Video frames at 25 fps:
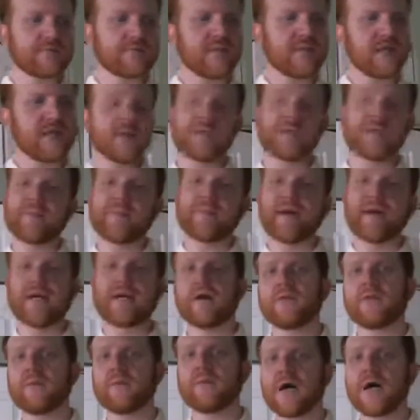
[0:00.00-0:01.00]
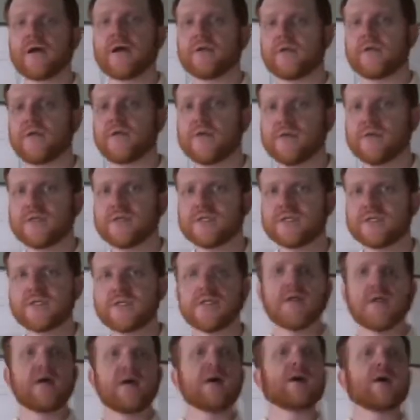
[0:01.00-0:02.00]
Depending on the model used,
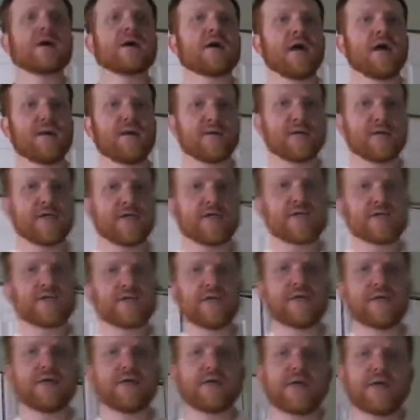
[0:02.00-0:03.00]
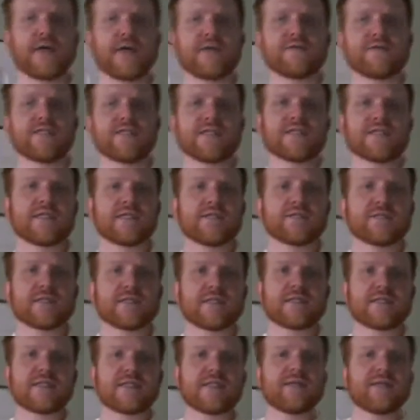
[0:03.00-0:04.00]
computationally creative
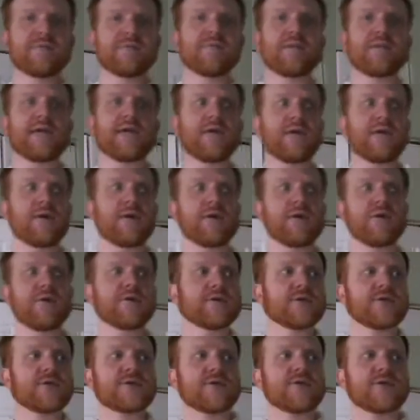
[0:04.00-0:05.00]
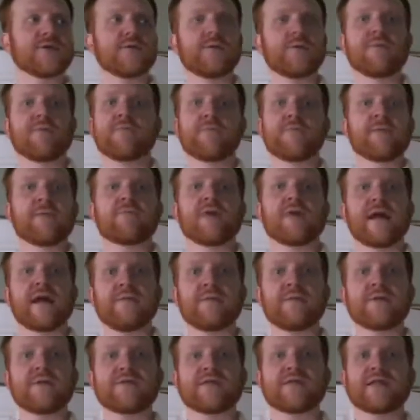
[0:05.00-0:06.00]
systems can be used to write
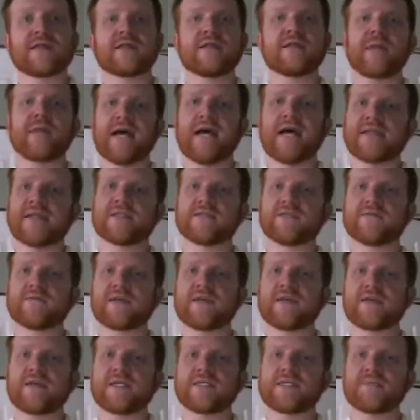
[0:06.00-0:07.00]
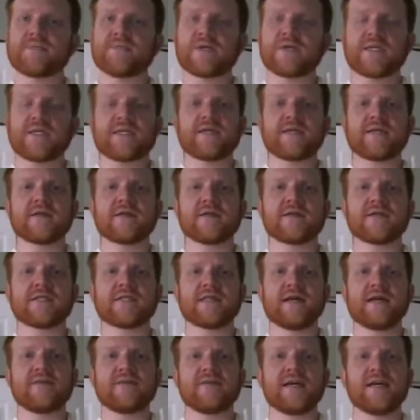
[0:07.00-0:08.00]
music that matches a very particular
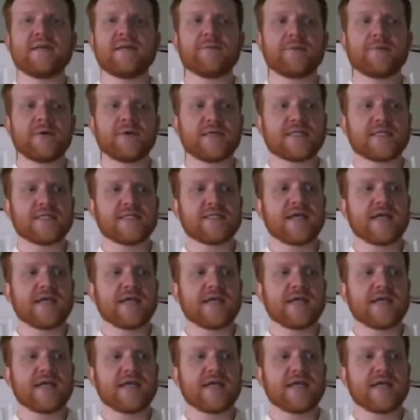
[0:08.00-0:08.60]
set of inputs.